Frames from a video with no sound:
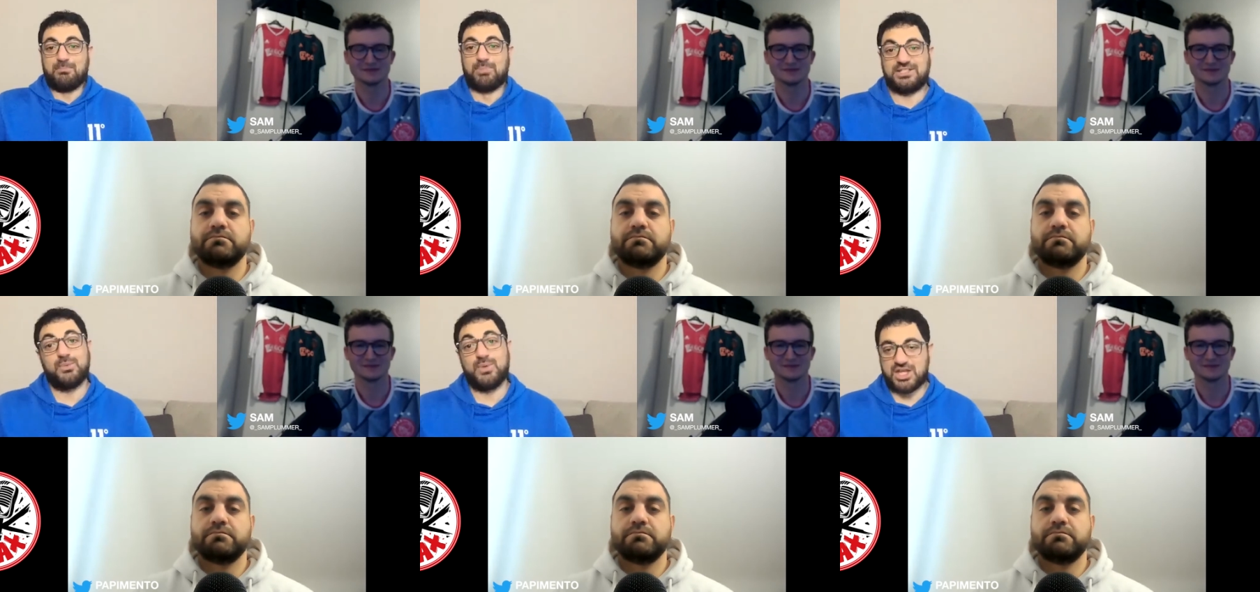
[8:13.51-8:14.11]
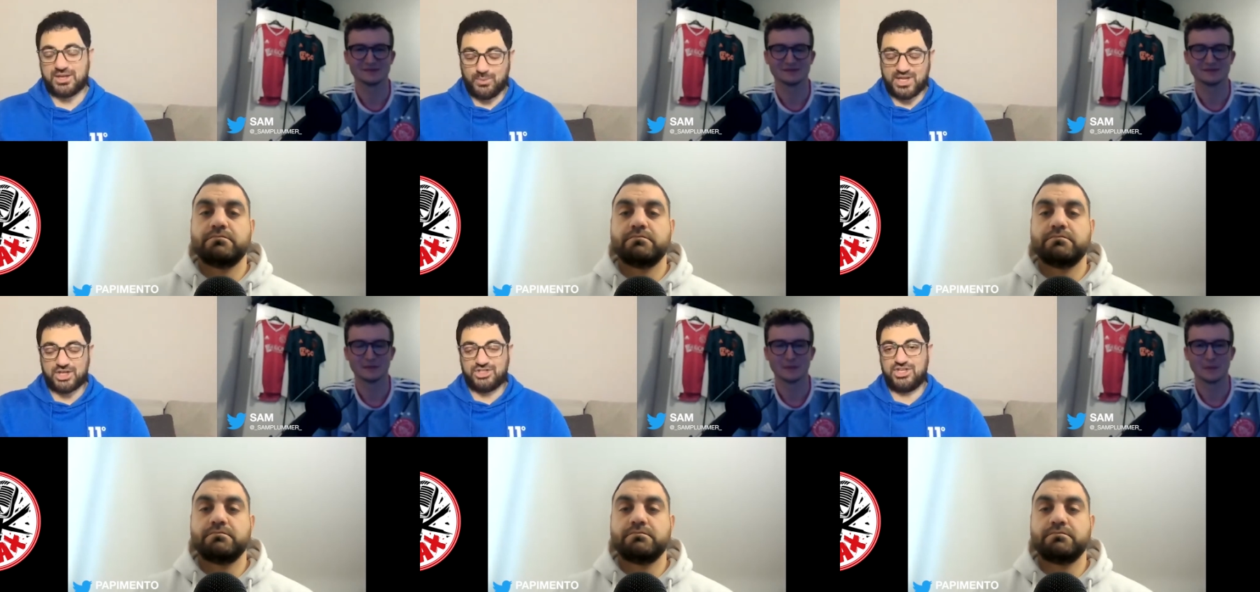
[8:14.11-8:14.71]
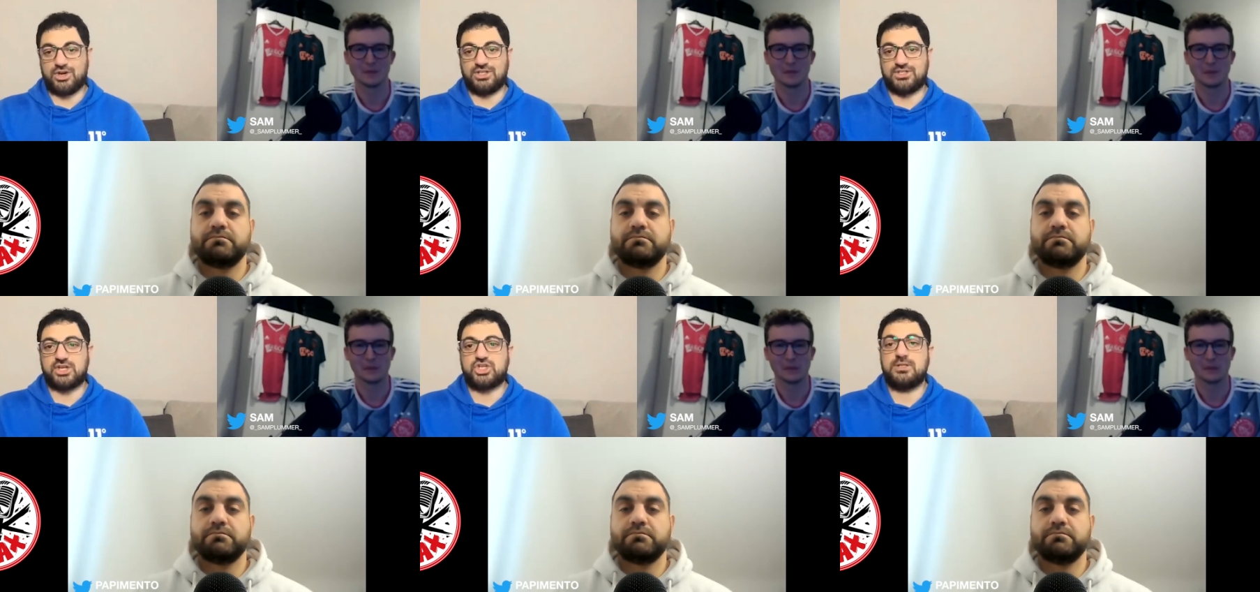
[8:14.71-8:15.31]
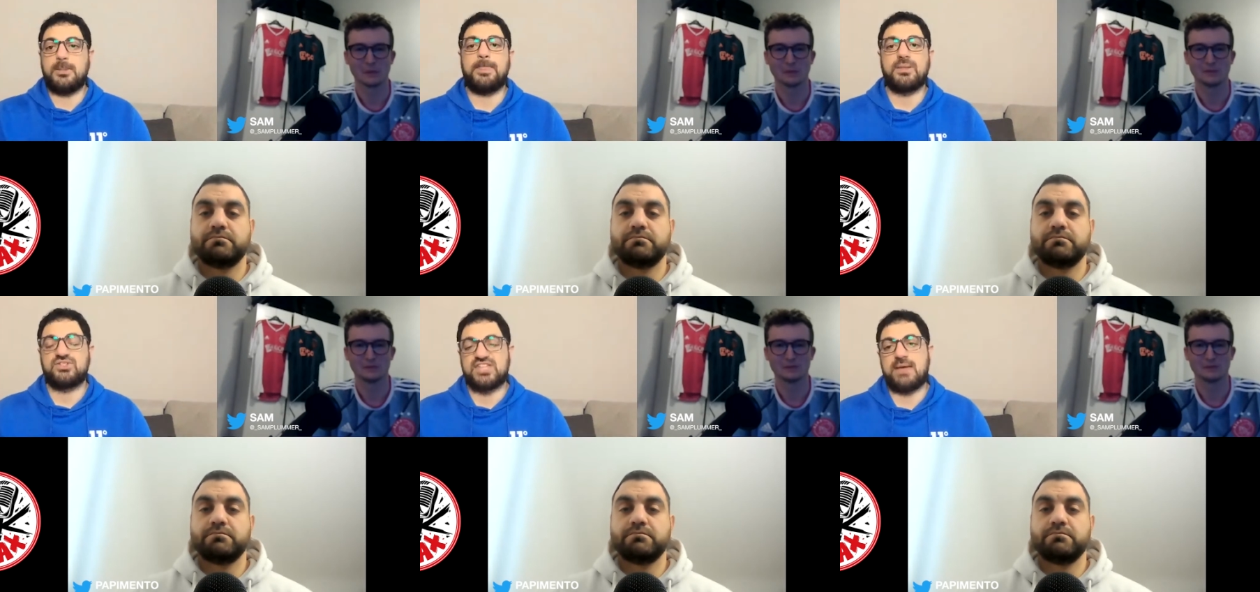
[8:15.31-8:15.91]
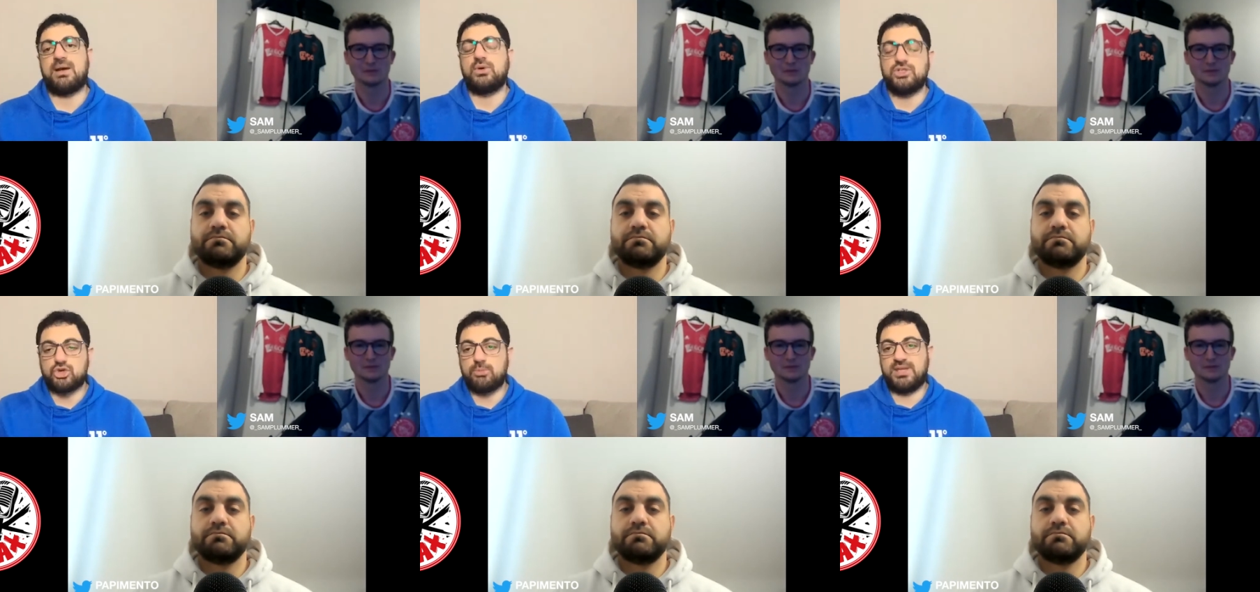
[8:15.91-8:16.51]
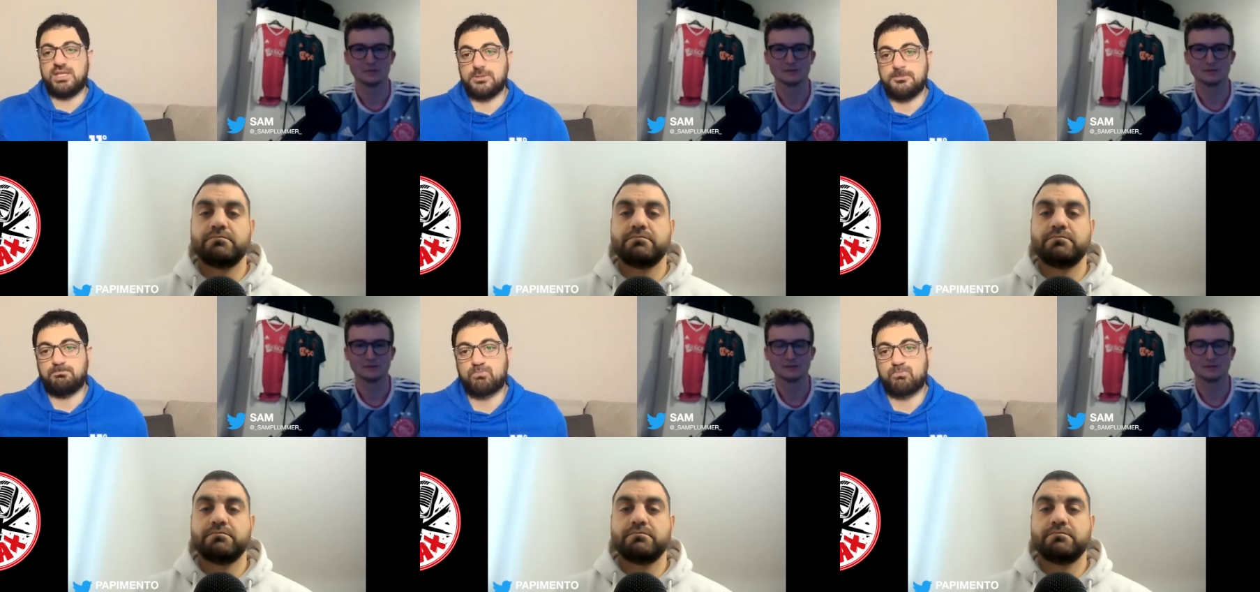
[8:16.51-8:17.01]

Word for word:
Speaker 1: But we can we can continue our discussion. Sam, I want your opinion